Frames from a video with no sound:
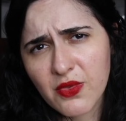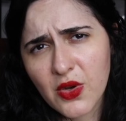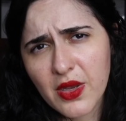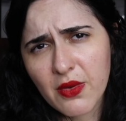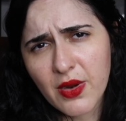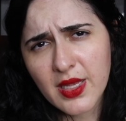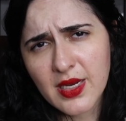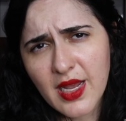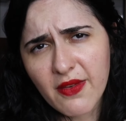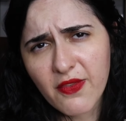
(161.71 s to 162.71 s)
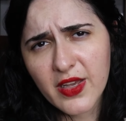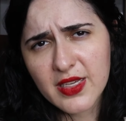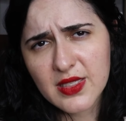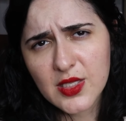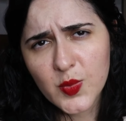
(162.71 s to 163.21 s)
of Dorian Gray that
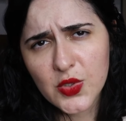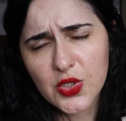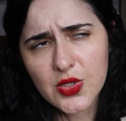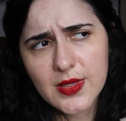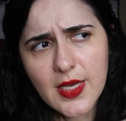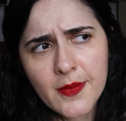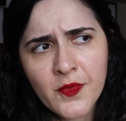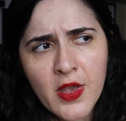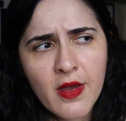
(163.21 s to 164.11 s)
Netflix is producing,